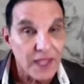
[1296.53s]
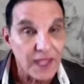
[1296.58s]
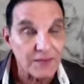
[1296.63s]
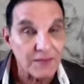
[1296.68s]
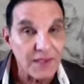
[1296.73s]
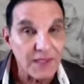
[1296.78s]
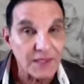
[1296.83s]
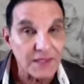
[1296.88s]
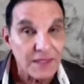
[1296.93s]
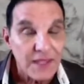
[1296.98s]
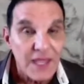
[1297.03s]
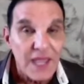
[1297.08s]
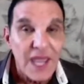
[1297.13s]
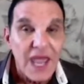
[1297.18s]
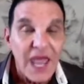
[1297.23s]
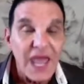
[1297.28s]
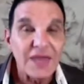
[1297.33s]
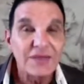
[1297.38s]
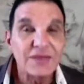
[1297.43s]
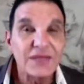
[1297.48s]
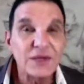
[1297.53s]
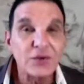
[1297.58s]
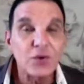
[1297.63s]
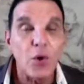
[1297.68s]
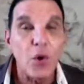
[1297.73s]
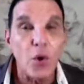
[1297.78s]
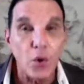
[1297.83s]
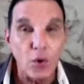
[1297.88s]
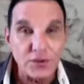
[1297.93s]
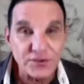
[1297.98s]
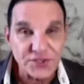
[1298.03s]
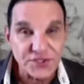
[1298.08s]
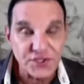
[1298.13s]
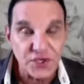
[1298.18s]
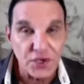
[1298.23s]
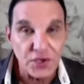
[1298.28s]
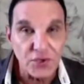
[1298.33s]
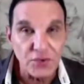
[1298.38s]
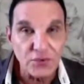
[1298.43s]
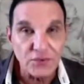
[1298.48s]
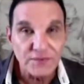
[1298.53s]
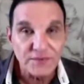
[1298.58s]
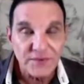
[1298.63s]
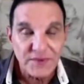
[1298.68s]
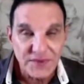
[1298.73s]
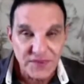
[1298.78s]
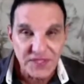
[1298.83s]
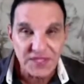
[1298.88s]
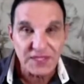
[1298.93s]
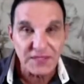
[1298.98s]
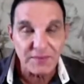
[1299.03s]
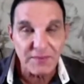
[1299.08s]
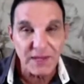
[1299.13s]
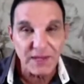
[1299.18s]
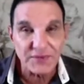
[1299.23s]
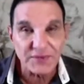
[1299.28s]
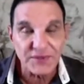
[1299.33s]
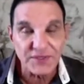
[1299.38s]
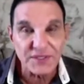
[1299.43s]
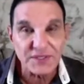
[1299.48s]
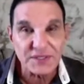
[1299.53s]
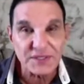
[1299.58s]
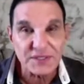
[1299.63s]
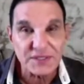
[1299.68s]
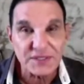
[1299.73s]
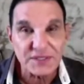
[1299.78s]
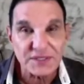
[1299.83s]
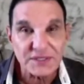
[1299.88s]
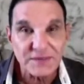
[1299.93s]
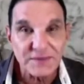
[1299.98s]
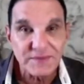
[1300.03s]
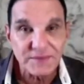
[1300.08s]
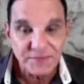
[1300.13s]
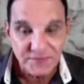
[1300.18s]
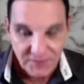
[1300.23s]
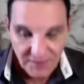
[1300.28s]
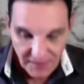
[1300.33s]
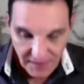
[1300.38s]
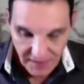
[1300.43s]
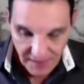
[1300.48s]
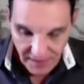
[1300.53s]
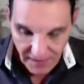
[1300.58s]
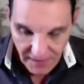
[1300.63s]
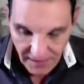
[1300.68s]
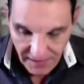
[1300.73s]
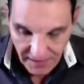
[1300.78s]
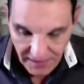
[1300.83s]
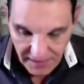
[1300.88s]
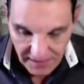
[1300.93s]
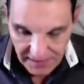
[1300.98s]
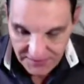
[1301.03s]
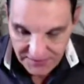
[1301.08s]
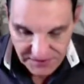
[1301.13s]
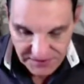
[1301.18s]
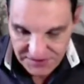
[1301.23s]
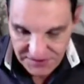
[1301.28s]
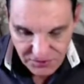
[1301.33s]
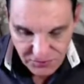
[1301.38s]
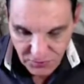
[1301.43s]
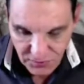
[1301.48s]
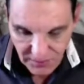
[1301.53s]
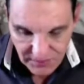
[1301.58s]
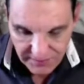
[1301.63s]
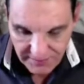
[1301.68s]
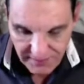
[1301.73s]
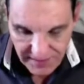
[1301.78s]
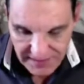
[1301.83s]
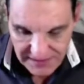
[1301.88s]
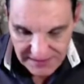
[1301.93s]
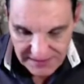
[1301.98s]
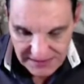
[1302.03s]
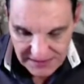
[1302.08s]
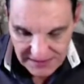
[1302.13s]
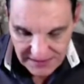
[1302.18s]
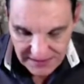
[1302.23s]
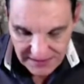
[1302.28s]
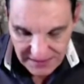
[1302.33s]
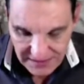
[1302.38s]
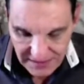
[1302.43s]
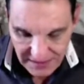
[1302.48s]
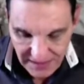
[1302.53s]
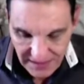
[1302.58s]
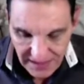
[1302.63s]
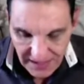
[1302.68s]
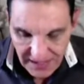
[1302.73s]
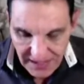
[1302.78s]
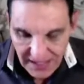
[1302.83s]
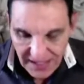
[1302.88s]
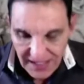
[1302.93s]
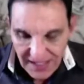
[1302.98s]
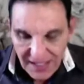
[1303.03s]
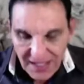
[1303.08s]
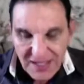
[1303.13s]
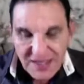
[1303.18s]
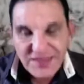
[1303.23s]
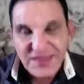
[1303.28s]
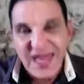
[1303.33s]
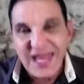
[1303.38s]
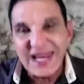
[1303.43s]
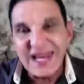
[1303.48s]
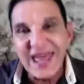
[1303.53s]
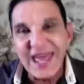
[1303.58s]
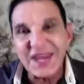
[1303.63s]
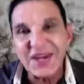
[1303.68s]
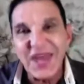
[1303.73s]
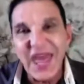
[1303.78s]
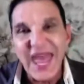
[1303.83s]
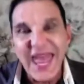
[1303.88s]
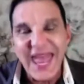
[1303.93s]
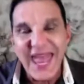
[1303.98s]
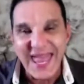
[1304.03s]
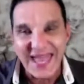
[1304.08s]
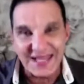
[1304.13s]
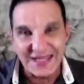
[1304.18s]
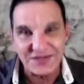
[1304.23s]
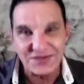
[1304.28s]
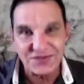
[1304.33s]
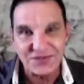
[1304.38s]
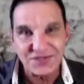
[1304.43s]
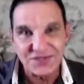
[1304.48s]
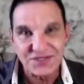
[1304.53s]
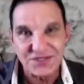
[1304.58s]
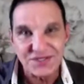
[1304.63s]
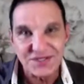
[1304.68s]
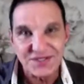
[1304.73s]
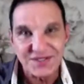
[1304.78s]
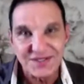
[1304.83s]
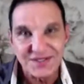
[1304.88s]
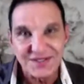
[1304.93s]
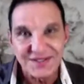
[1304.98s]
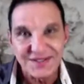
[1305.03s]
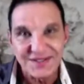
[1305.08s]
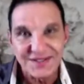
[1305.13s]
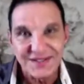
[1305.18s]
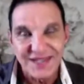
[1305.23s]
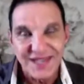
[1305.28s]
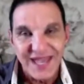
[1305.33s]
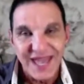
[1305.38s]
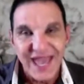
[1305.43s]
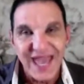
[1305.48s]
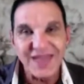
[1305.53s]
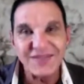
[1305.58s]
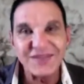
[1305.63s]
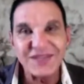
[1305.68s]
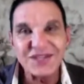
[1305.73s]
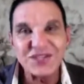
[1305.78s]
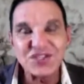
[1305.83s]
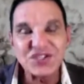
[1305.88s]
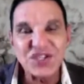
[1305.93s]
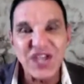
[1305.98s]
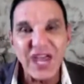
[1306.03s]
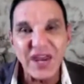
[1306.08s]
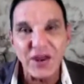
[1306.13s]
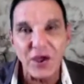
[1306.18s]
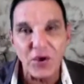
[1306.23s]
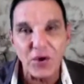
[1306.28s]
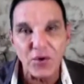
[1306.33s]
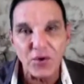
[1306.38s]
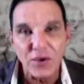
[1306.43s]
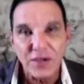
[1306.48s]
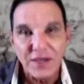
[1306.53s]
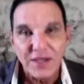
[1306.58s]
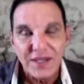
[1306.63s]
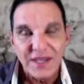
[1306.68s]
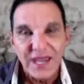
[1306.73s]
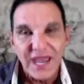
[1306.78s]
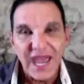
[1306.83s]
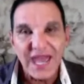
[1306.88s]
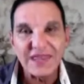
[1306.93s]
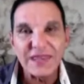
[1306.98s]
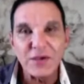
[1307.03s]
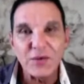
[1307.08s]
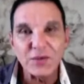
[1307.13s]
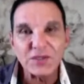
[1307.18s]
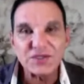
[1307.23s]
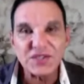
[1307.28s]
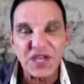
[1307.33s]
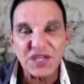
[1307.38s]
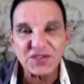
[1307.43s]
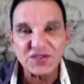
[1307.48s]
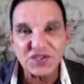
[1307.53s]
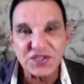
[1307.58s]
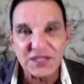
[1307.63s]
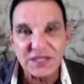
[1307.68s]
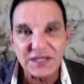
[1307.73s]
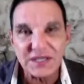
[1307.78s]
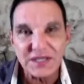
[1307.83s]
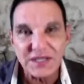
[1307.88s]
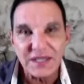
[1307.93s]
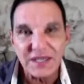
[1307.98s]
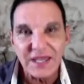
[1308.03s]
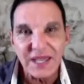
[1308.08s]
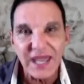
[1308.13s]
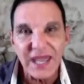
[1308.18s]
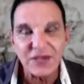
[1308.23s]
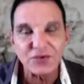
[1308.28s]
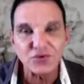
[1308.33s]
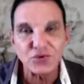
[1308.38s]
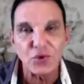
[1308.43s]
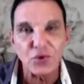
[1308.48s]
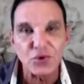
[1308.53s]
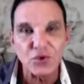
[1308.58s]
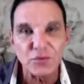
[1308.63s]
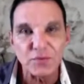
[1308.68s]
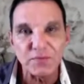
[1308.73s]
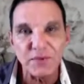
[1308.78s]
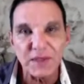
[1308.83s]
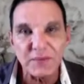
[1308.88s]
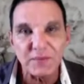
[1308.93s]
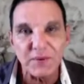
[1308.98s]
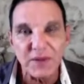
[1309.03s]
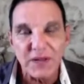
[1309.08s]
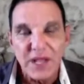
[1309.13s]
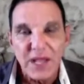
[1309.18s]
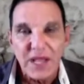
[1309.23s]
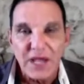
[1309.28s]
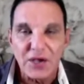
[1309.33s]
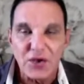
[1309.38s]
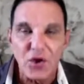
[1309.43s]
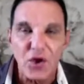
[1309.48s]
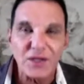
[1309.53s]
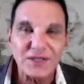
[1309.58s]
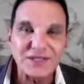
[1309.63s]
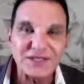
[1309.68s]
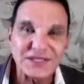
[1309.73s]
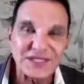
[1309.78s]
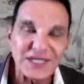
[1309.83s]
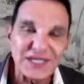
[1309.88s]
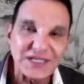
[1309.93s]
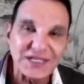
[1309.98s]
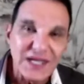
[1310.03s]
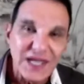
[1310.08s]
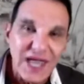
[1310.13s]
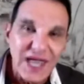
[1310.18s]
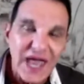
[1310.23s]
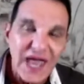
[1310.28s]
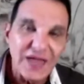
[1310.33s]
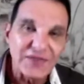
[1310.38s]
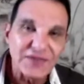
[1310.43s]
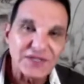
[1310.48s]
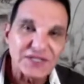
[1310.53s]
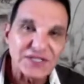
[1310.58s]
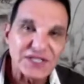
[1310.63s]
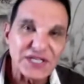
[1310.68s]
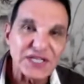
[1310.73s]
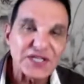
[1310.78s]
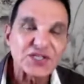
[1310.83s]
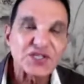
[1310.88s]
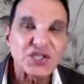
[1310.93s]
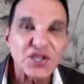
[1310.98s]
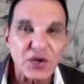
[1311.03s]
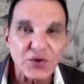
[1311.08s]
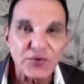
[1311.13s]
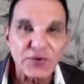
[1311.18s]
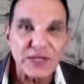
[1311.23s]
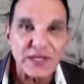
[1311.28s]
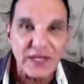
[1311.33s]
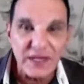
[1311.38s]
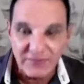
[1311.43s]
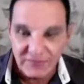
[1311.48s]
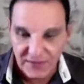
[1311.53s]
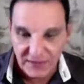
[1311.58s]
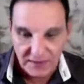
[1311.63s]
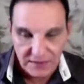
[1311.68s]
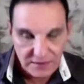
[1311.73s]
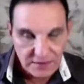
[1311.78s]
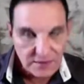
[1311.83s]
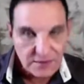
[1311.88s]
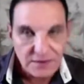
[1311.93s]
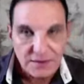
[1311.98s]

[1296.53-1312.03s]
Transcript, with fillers: Amen. And then also think about this. This is quite amazing. They laid hands and their shadow, and they were touching and talking to people. And God said, And the sick shall recover.